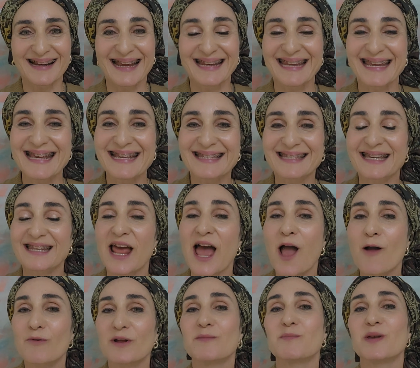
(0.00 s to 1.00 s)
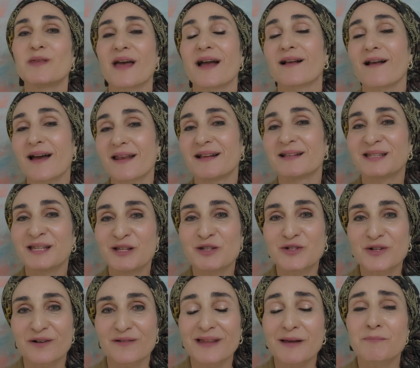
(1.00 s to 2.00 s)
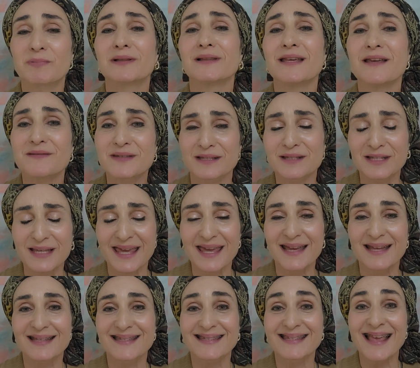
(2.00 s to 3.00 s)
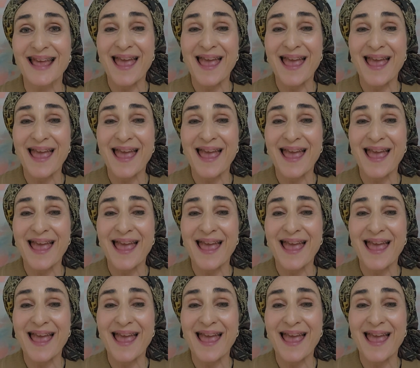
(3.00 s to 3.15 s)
And he said, I want to be that kind of teacher that believes in kids,